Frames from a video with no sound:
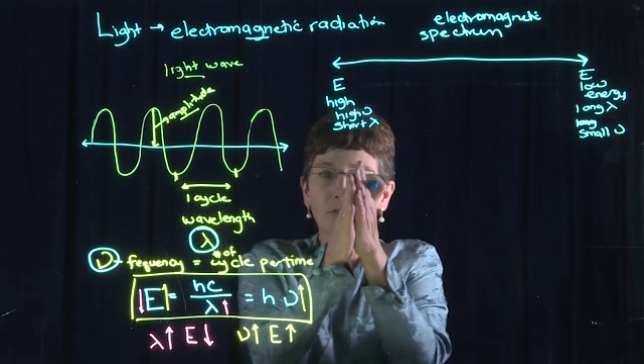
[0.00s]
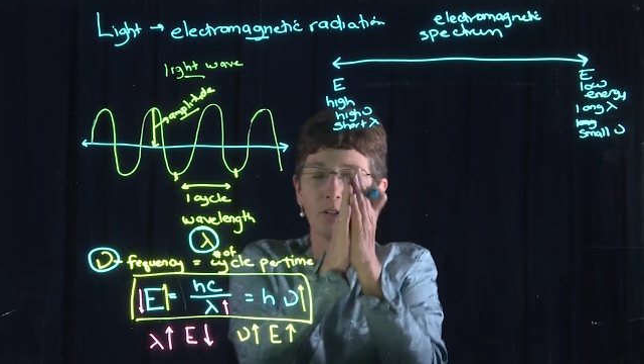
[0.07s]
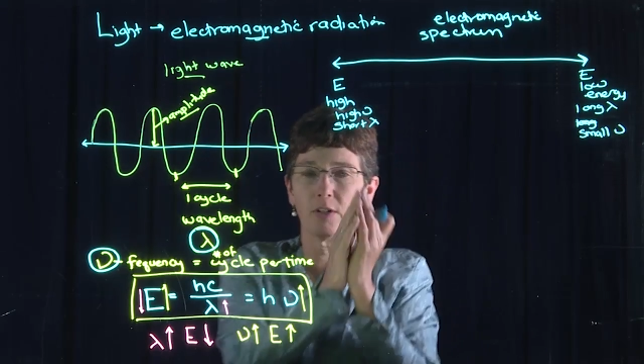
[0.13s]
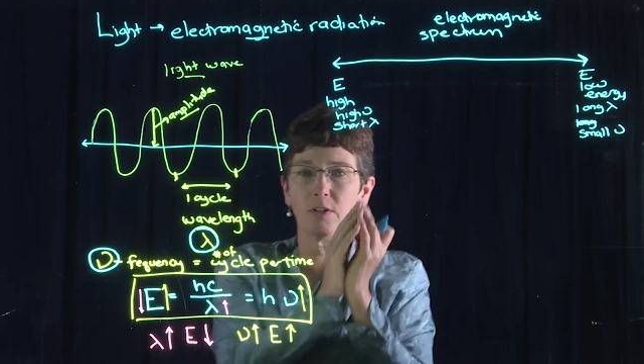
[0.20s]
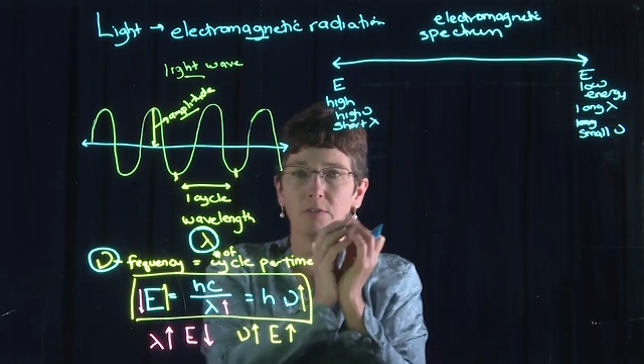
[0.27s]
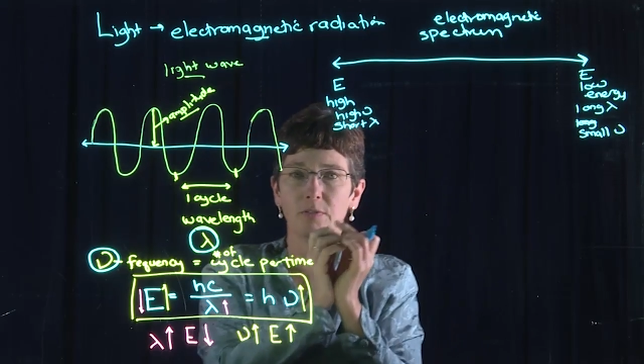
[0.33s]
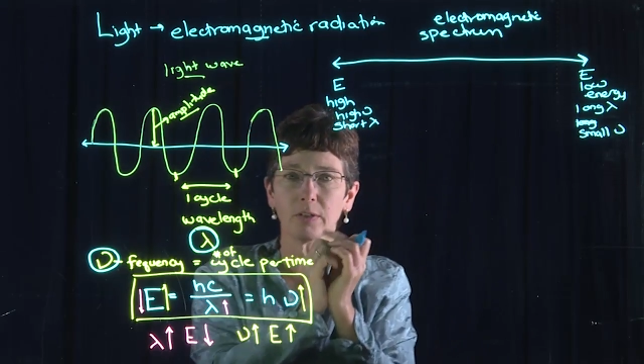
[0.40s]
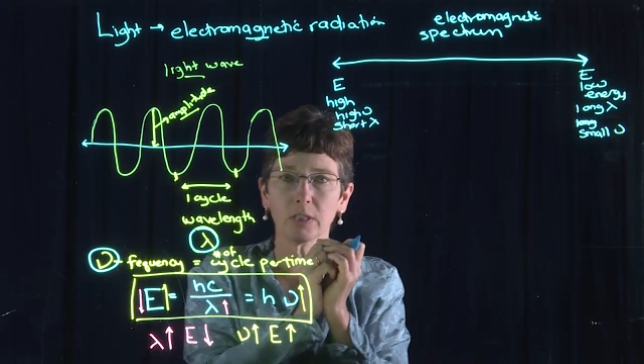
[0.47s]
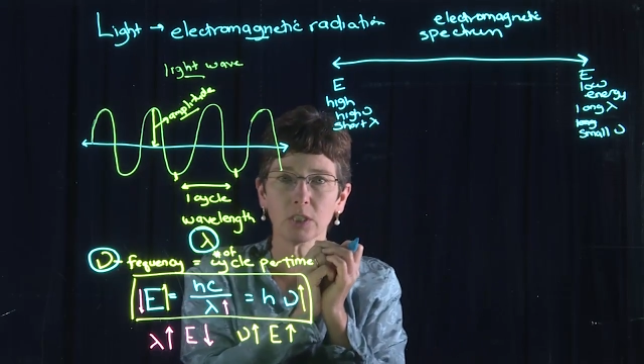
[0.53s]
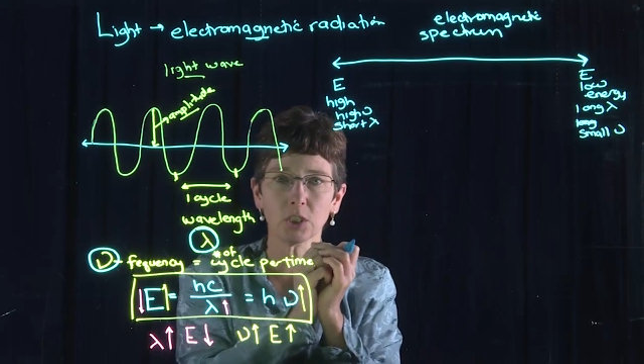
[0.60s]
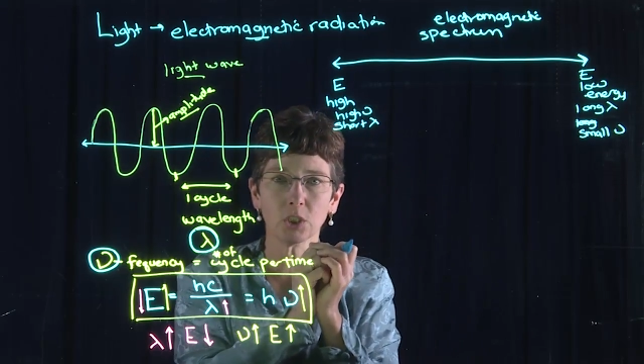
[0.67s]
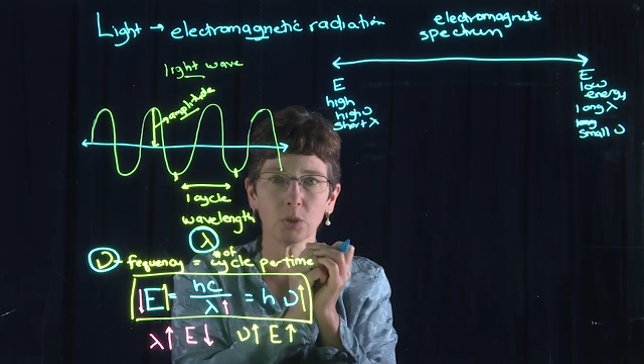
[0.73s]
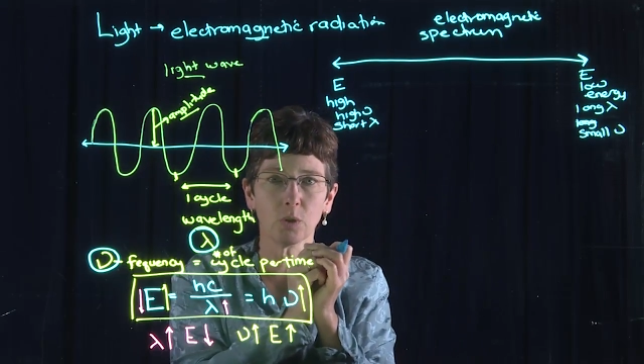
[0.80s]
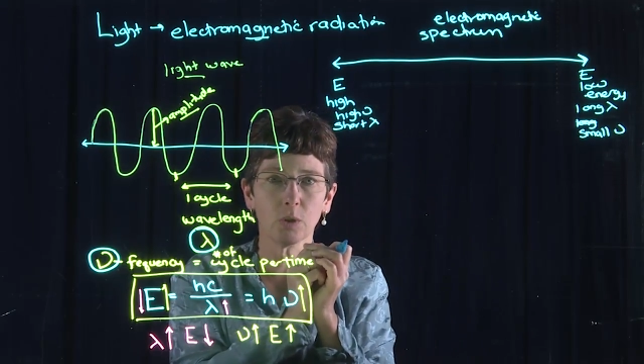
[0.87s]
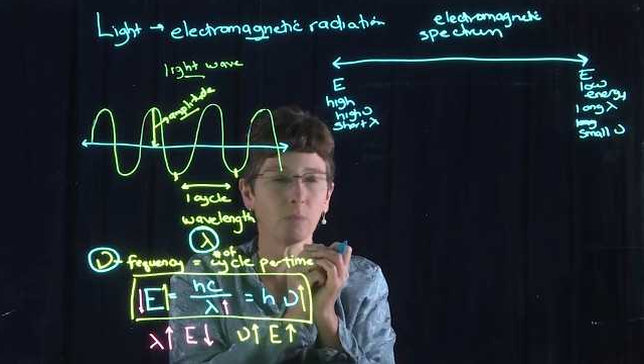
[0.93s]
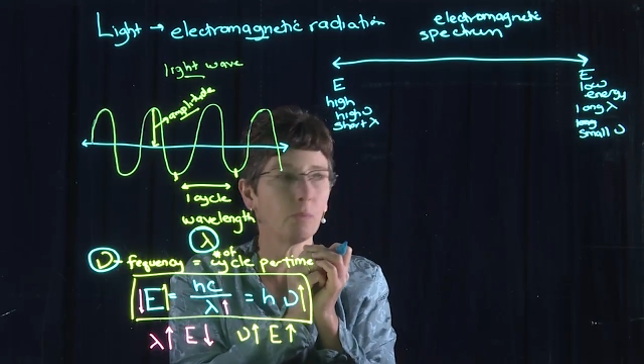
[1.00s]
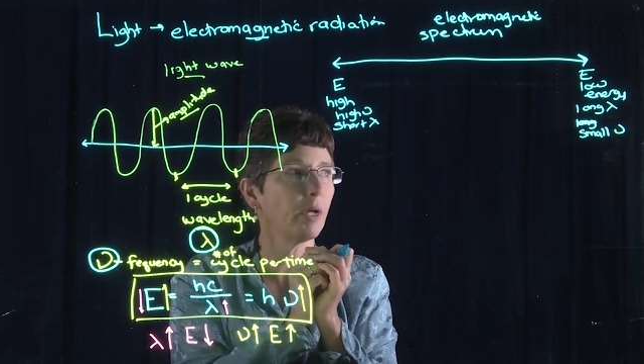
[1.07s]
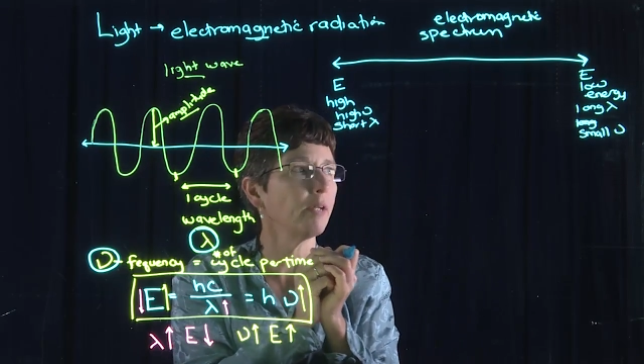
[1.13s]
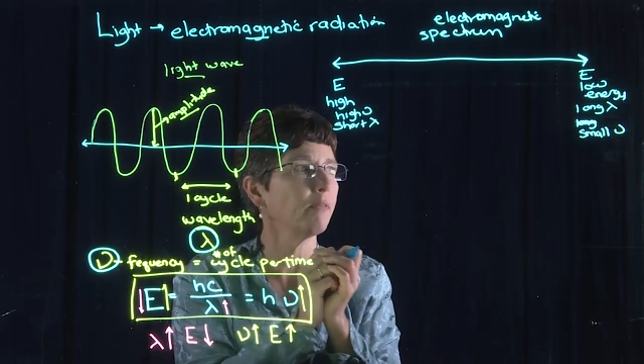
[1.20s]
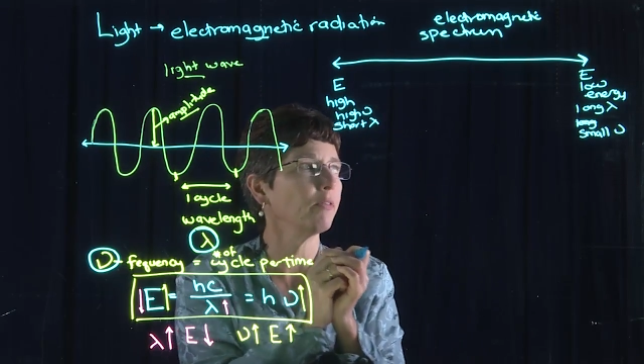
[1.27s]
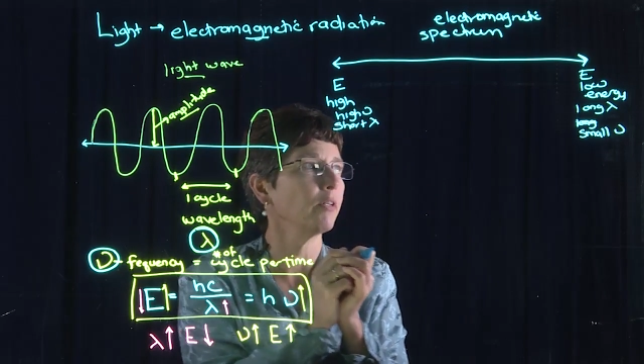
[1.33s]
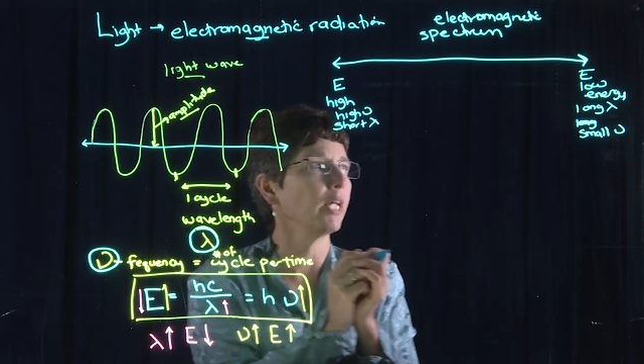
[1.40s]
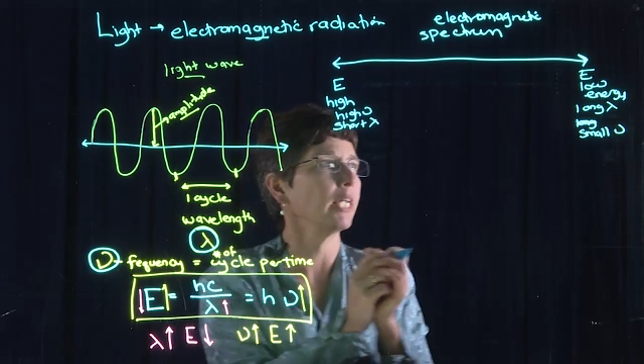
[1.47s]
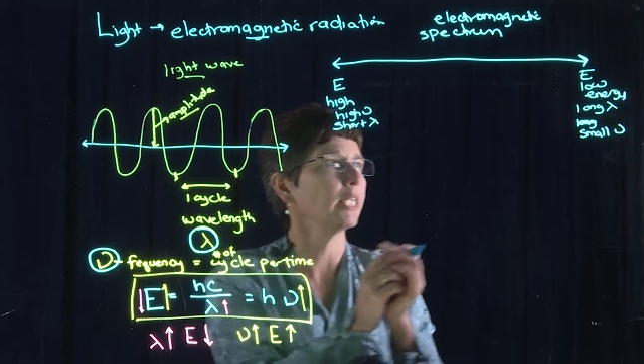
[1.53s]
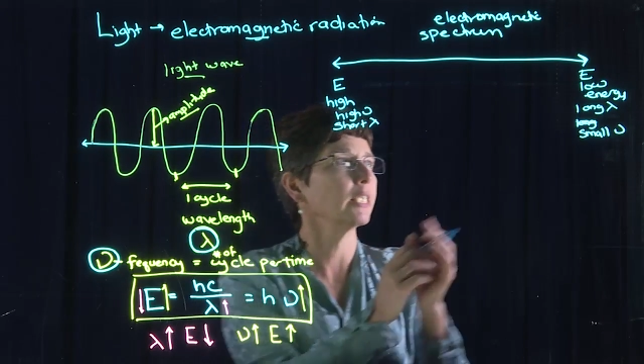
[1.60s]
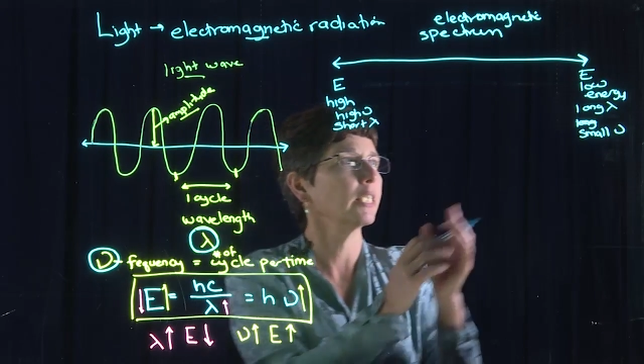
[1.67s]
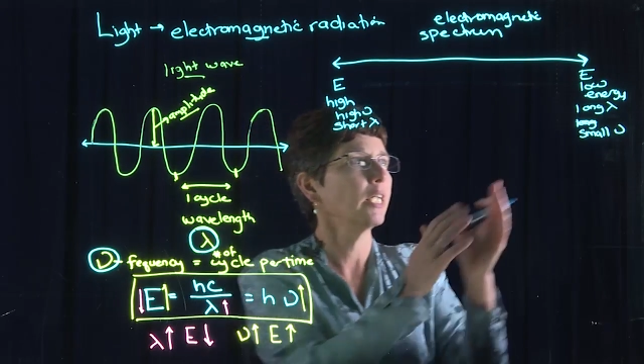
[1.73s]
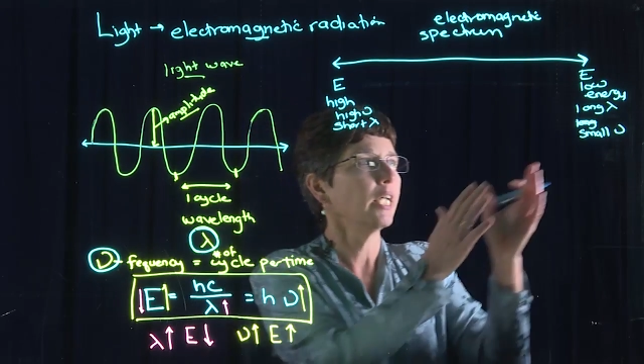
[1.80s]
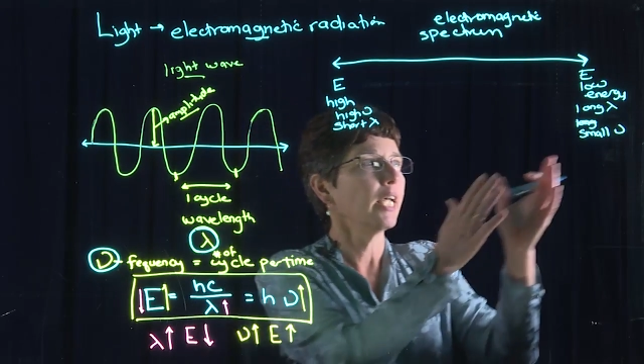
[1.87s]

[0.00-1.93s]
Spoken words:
very, very short wavelengths.